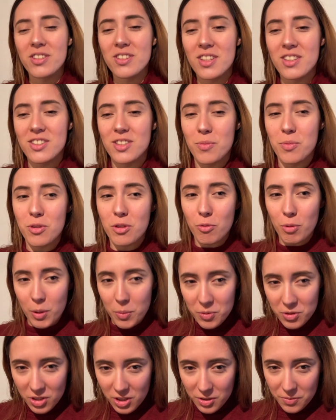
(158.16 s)

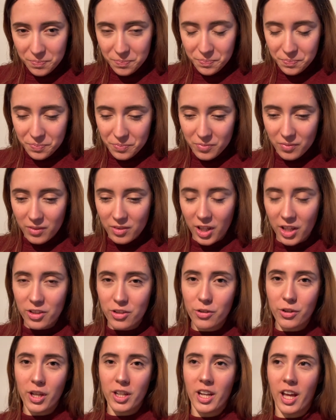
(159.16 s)
subscription that
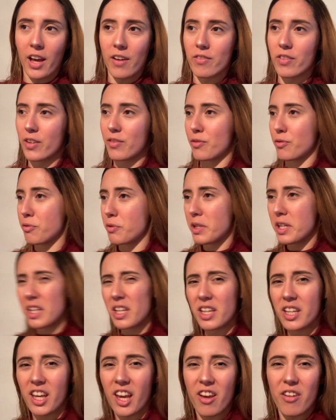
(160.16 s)
you can have every
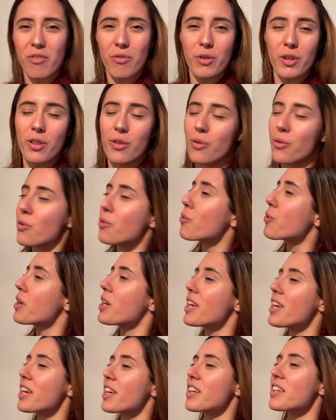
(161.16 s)
week, every 2
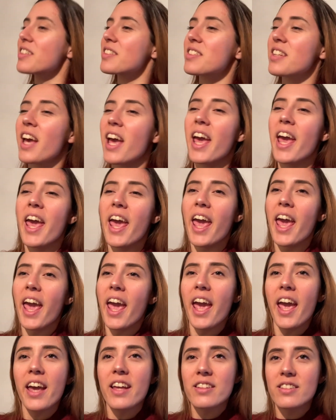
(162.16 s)
weeks.
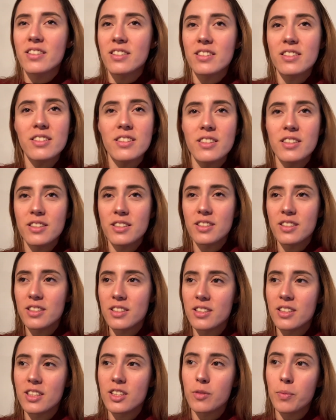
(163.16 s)
And
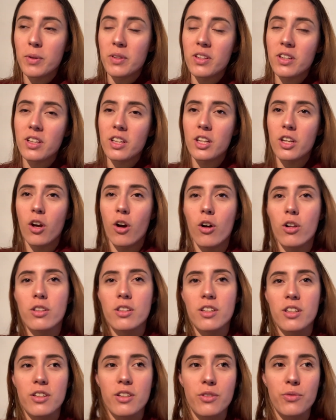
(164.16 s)
it's basically all
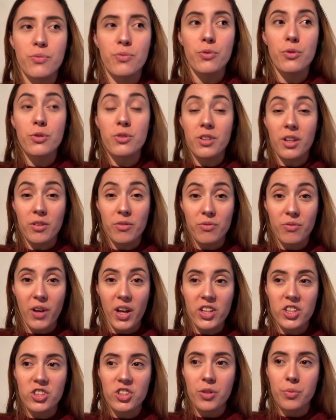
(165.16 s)
the fruits and
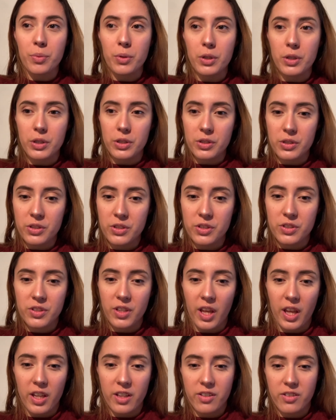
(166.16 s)
vegetables
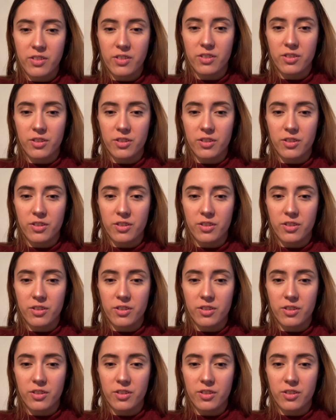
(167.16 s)
that